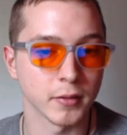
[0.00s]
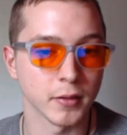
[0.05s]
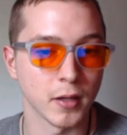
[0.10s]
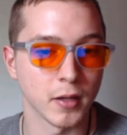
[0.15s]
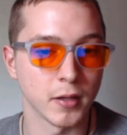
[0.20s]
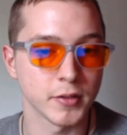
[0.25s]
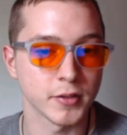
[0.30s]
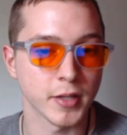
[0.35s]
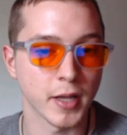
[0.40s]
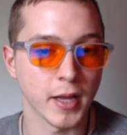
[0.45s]

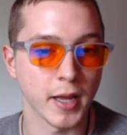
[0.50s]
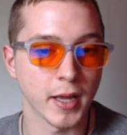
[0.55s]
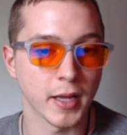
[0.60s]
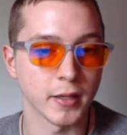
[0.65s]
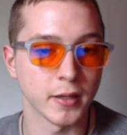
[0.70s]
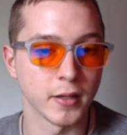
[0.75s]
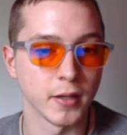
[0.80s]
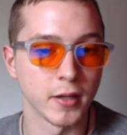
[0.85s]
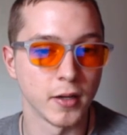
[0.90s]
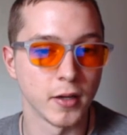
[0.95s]
lungs,
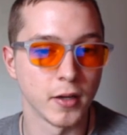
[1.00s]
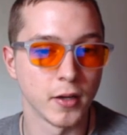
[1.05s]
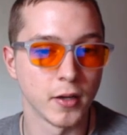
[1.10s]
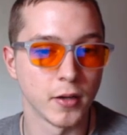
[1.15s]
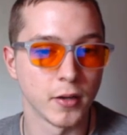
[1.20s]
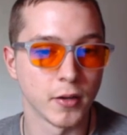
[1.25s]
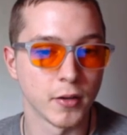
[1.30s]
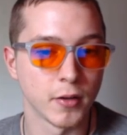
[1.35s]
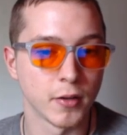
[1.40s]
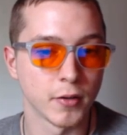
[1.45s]
and
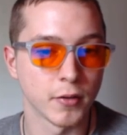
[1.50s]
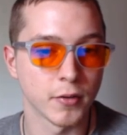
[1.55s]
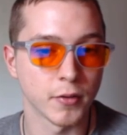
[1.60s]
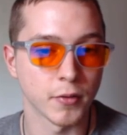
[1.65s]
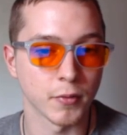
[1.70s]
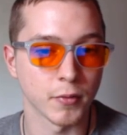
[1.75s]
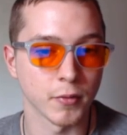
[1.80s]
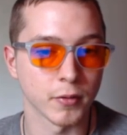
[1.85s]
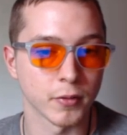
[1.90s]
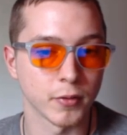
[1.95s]

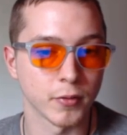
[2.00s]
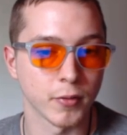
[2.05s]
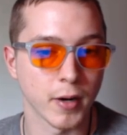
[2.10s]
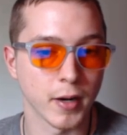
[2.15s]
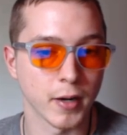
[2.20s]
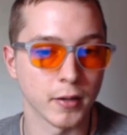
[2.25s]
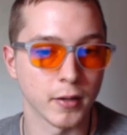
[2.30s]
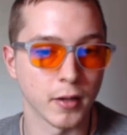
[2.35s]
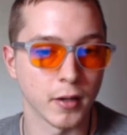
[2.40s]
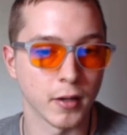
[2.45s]

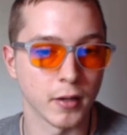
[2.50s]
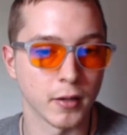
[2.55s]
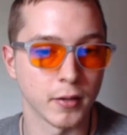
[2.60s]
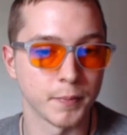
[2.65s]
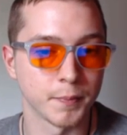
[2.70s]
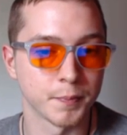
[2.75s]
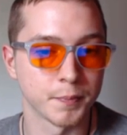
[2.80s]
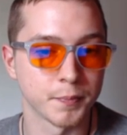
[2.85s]
thoracic uh,